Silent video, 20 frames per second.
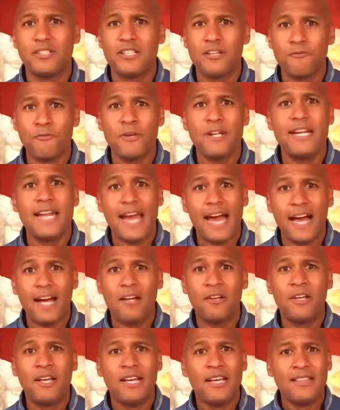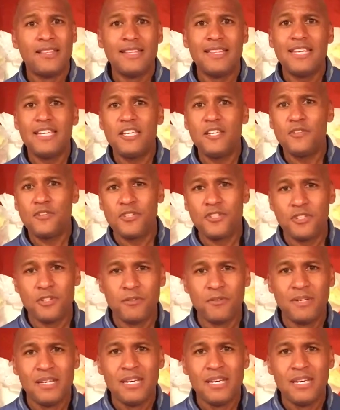different now than they used to.